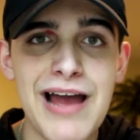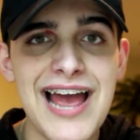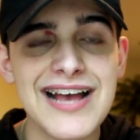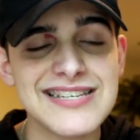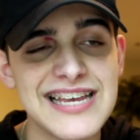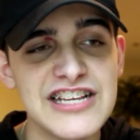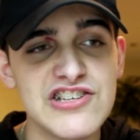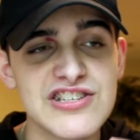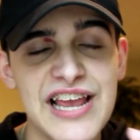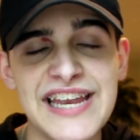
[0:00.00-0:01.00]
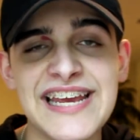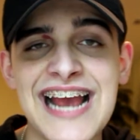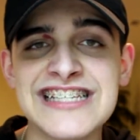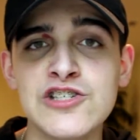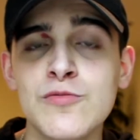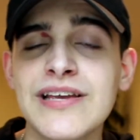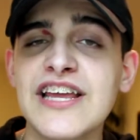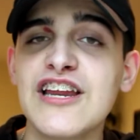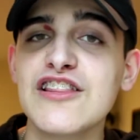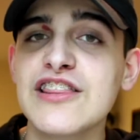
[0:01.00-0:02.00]
pass, it just indicates that you'll be
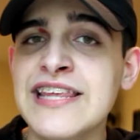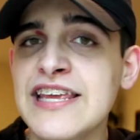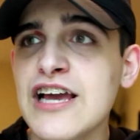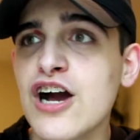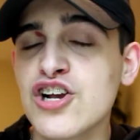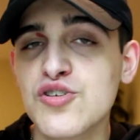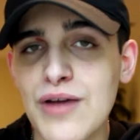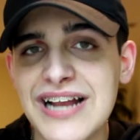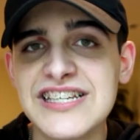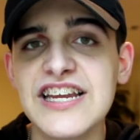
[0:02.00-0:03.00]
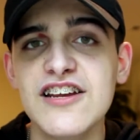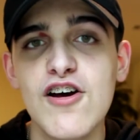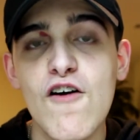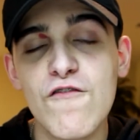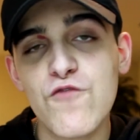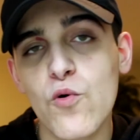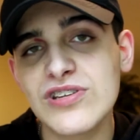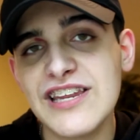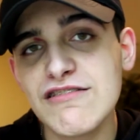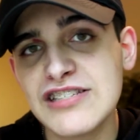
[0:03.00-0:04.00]
getting the granted 4
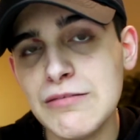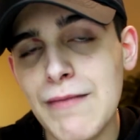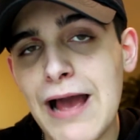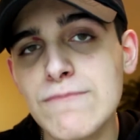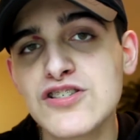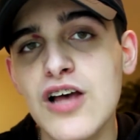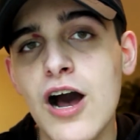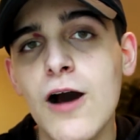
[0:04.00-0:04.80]
DLC maps.